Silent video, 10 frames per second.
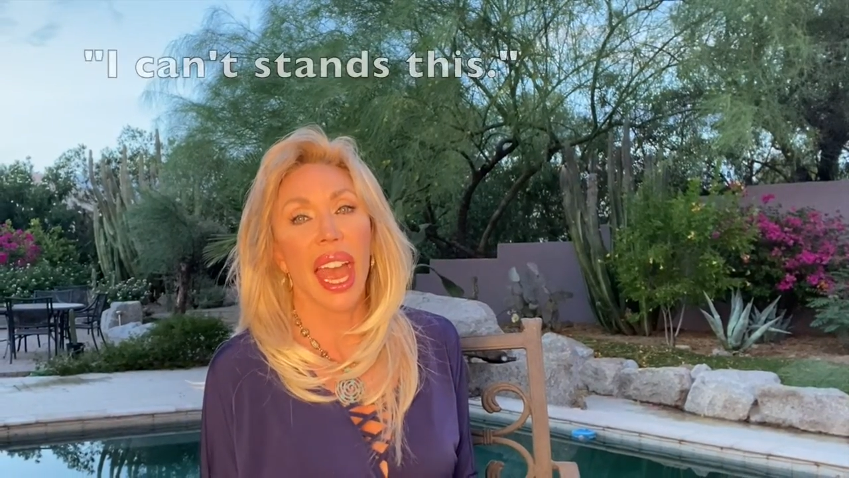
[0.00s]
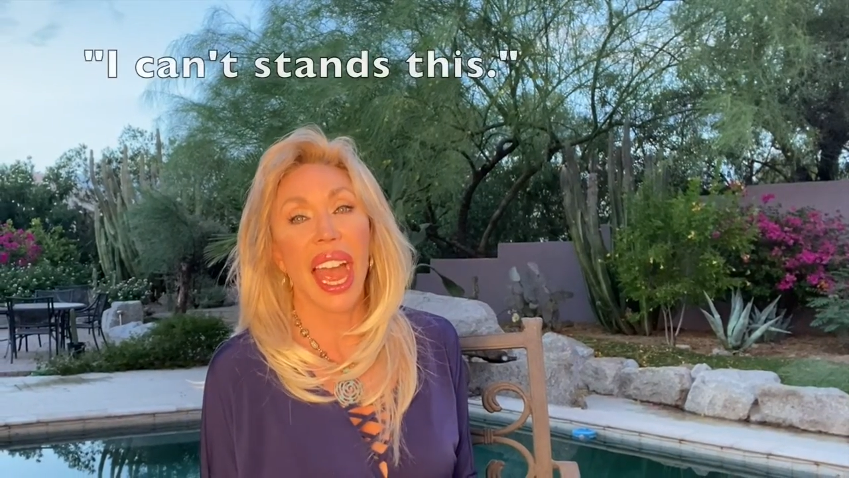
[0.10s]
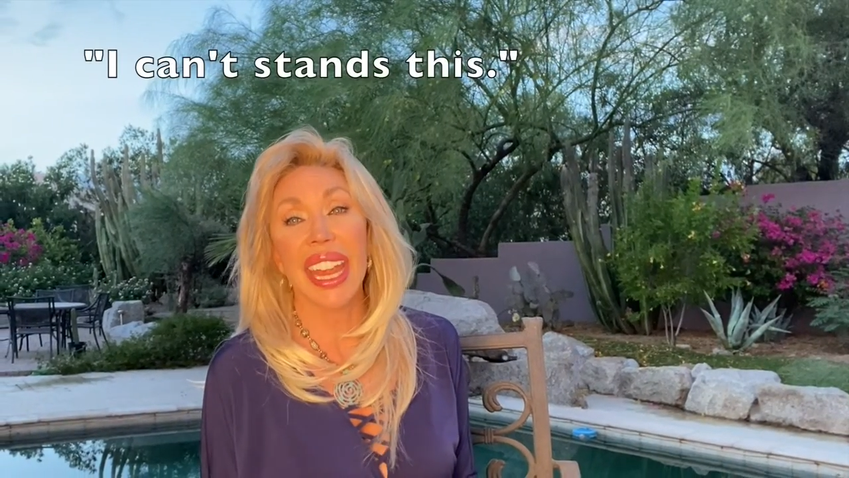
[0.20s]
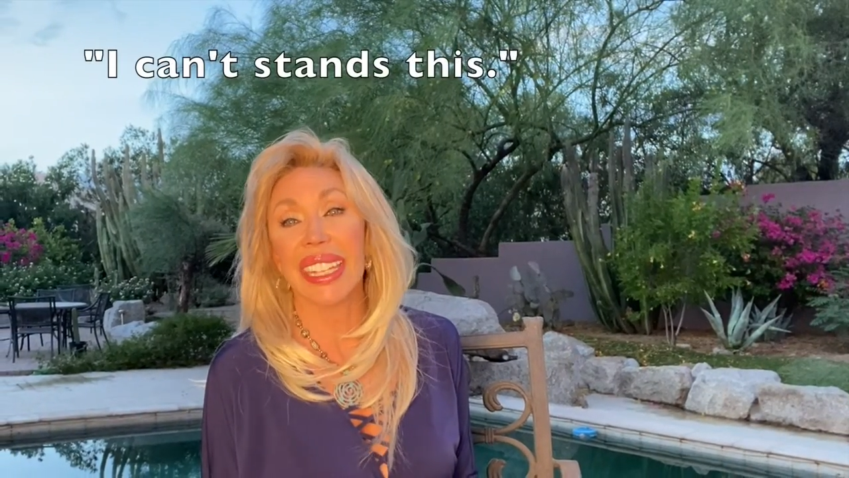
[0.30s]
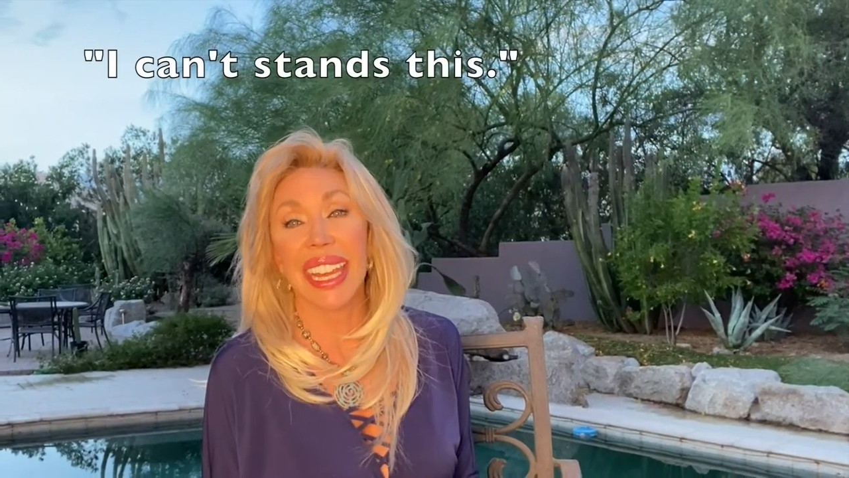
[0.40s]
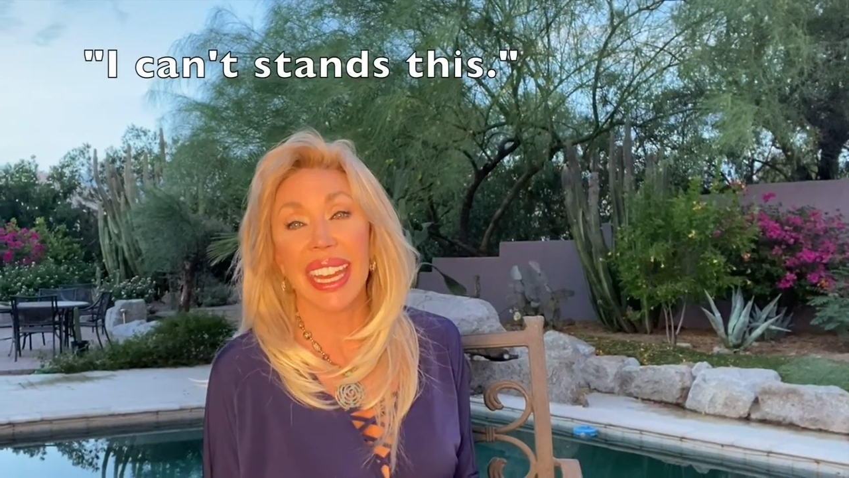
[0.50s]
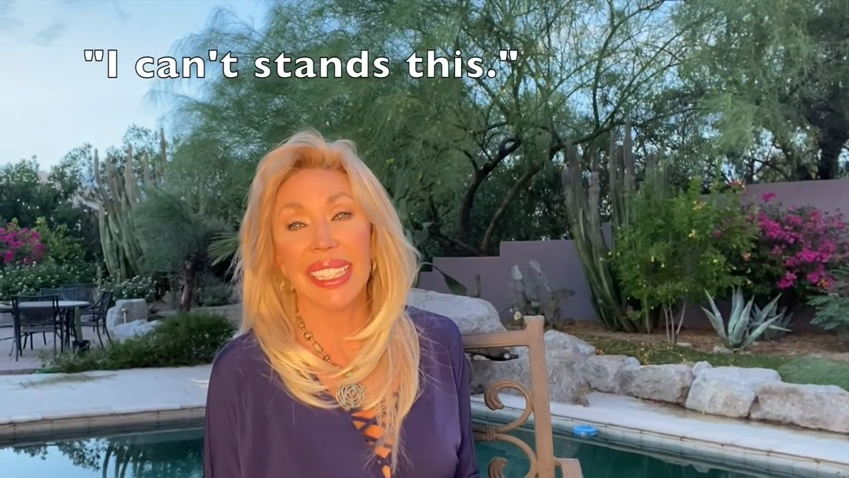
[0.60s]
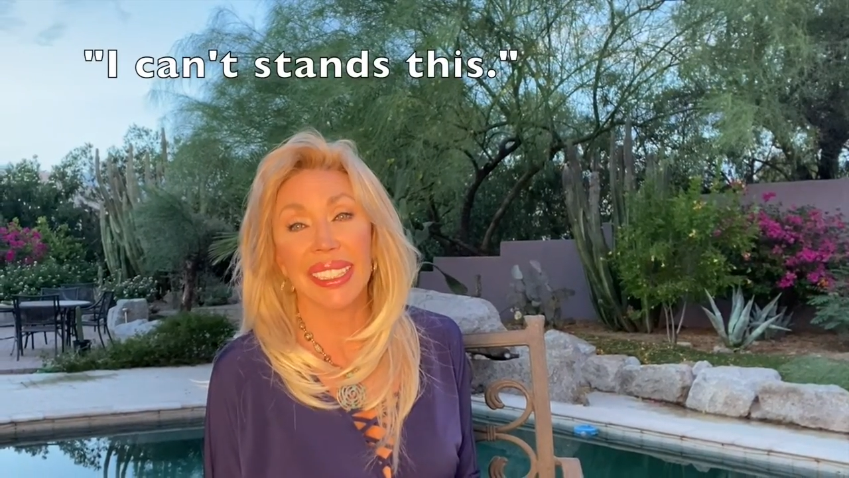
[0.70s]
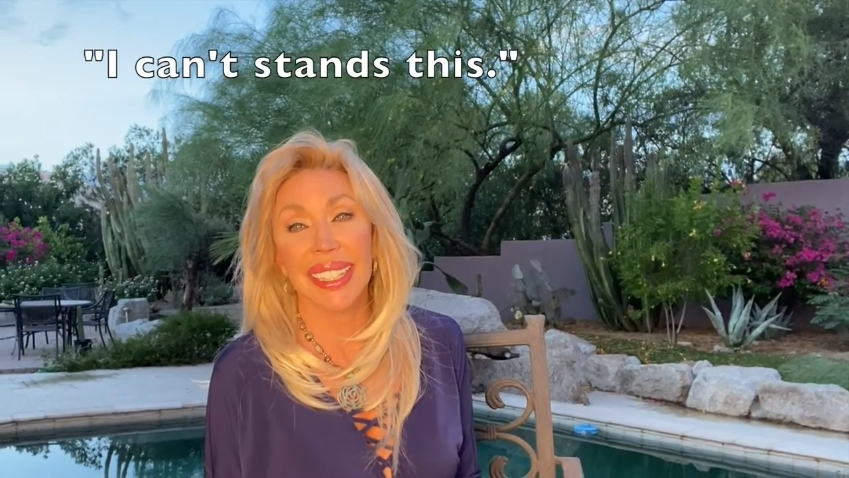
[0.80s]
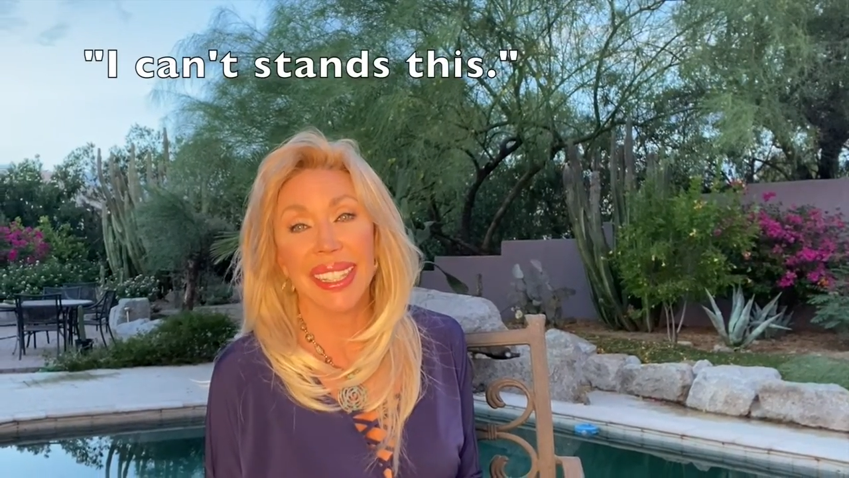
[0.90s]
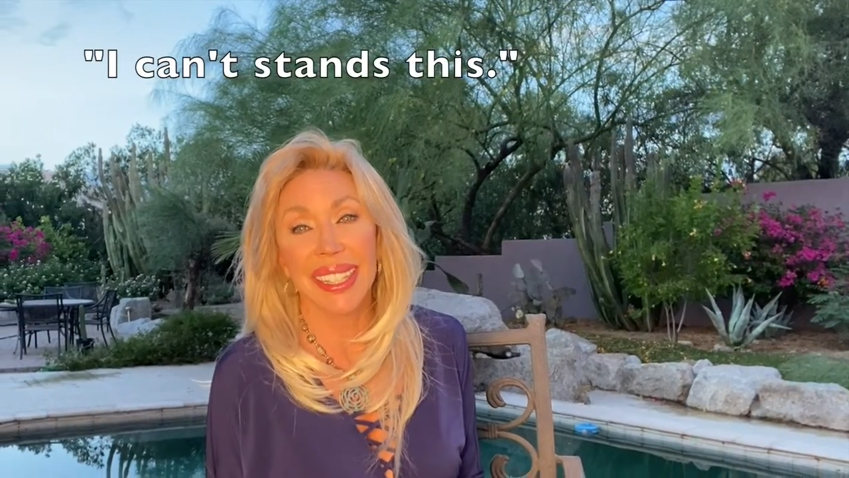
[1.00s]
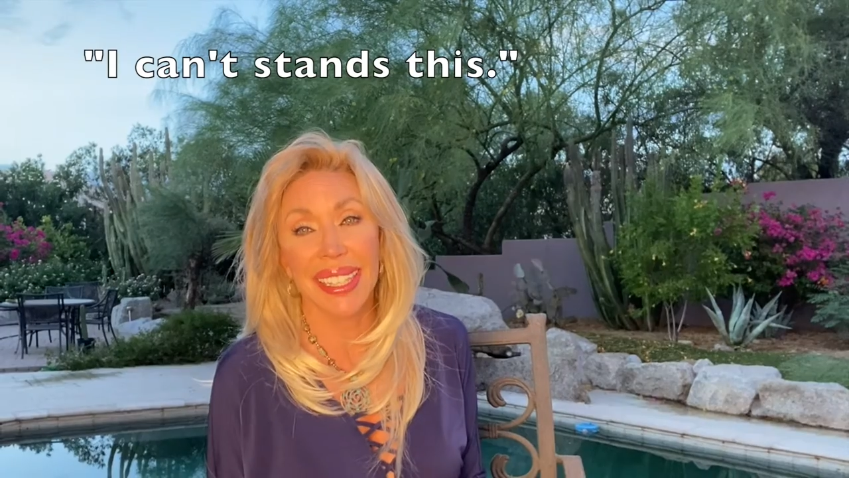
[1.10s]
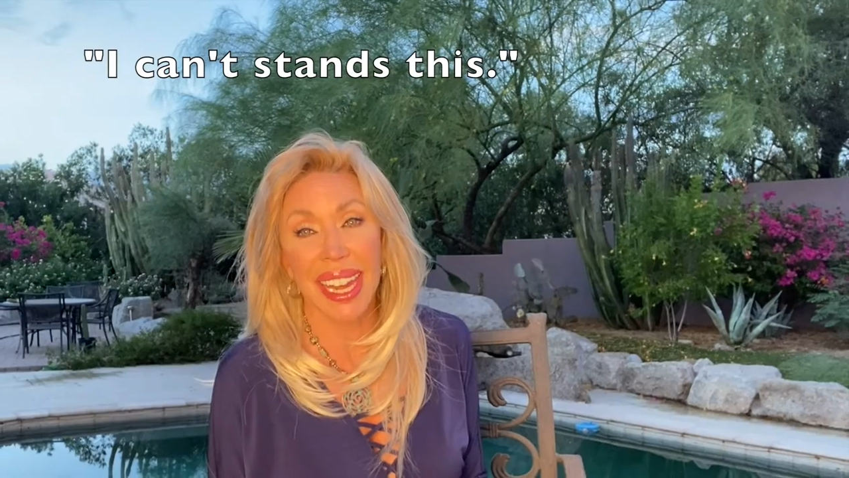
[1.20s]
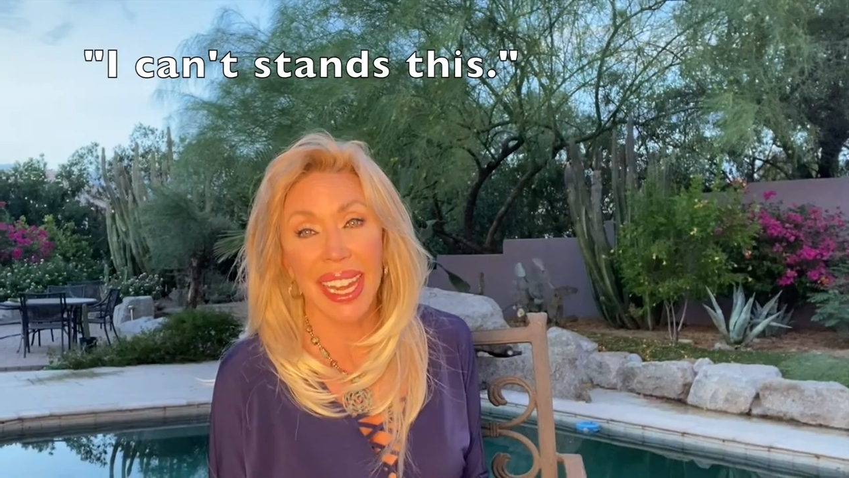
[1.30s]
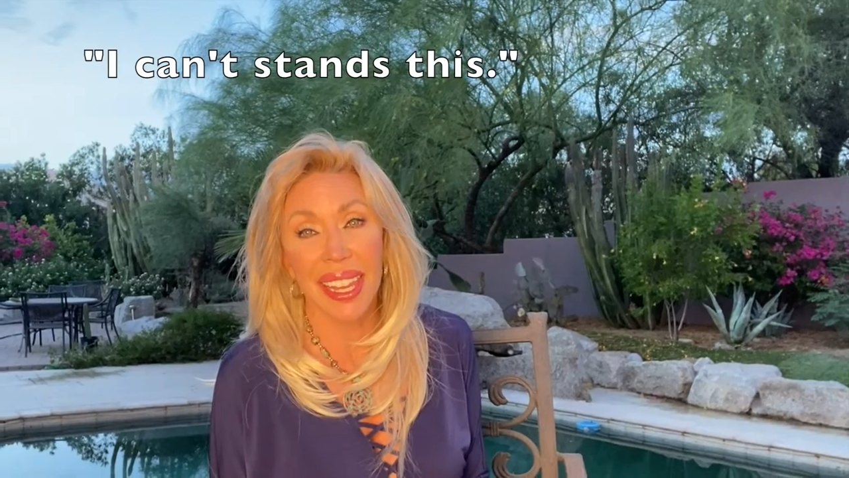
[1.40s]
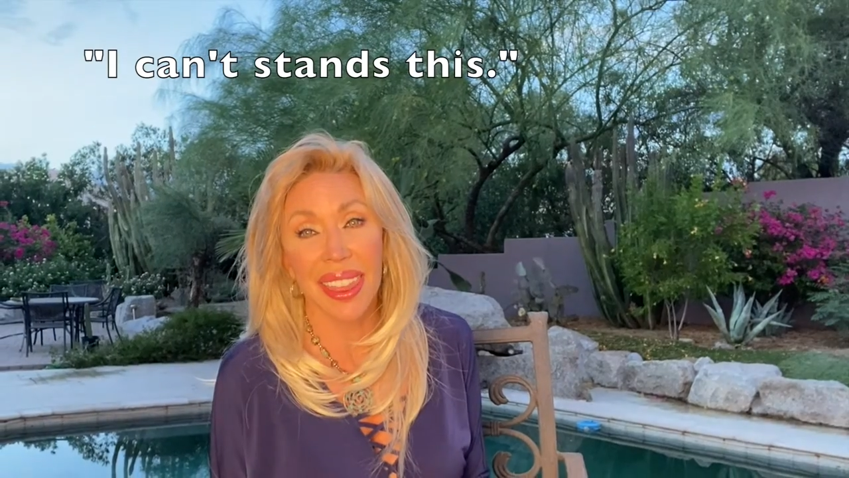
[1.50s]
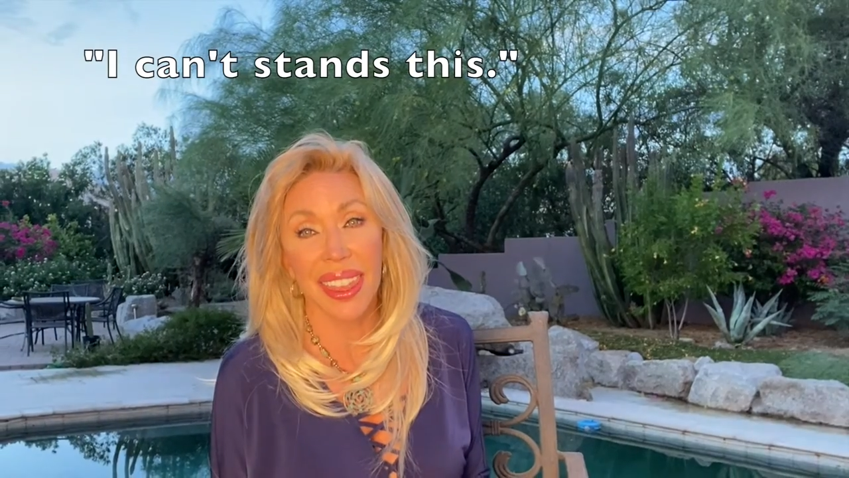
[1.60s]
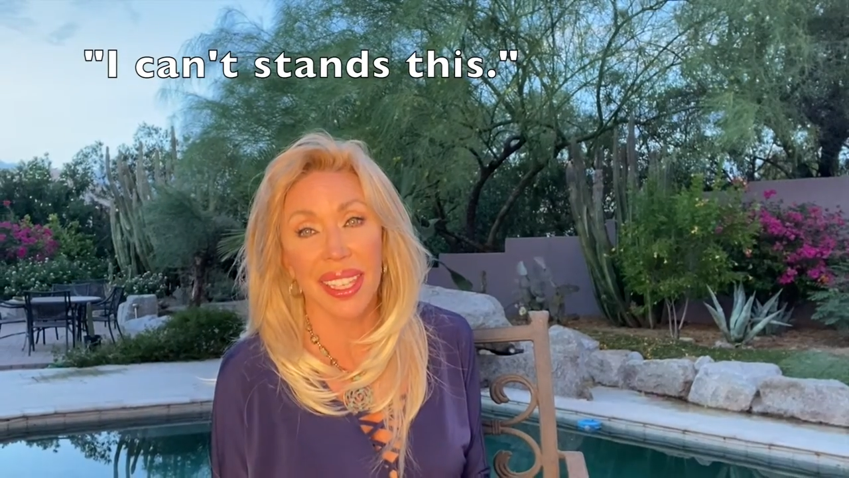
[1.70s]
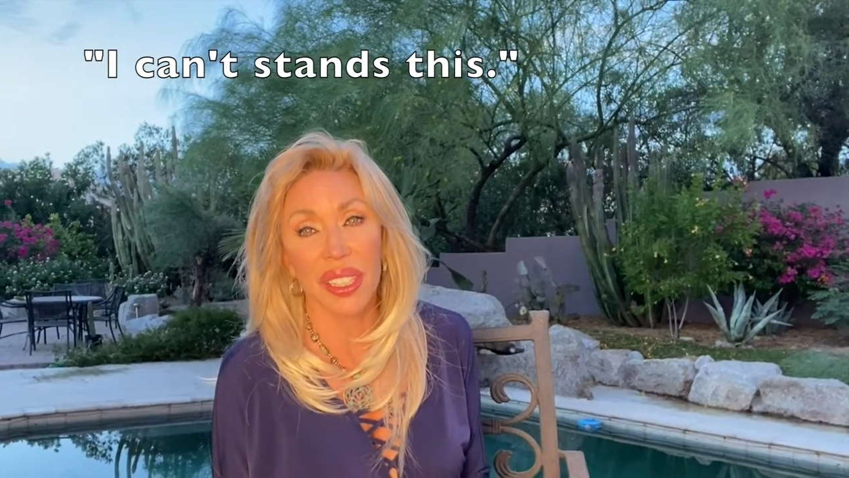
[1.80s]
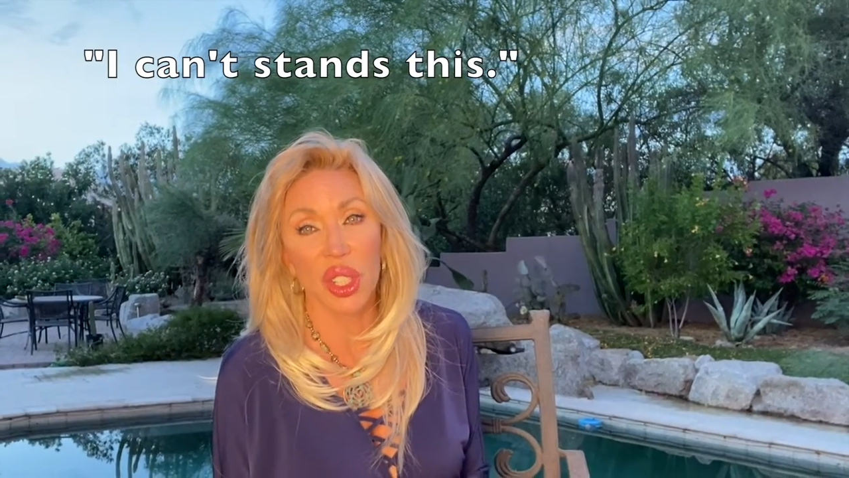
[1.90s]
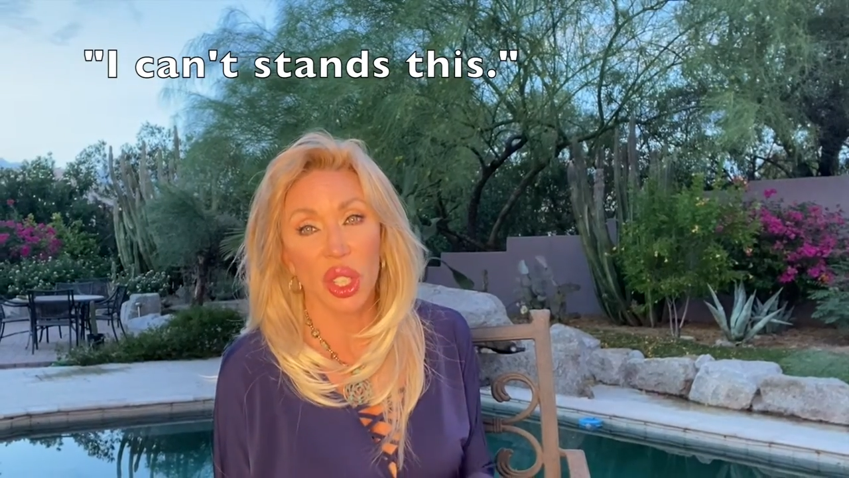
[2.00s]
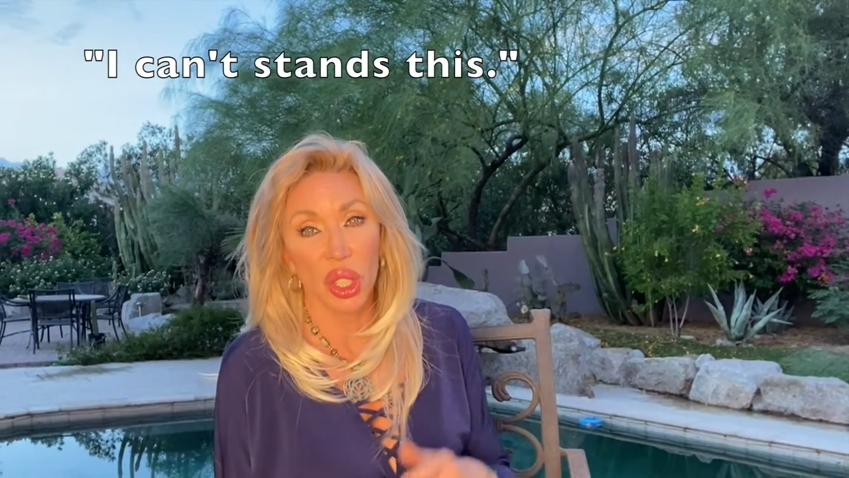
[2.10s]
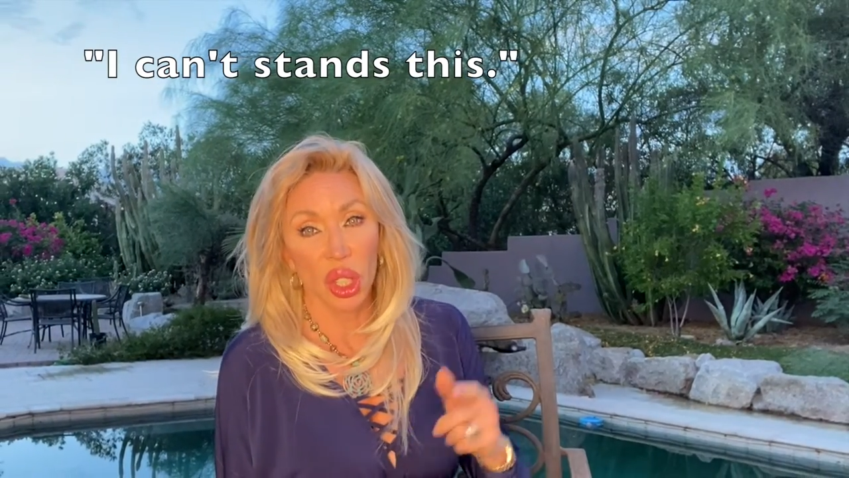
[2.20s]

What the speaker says: I can't stand this.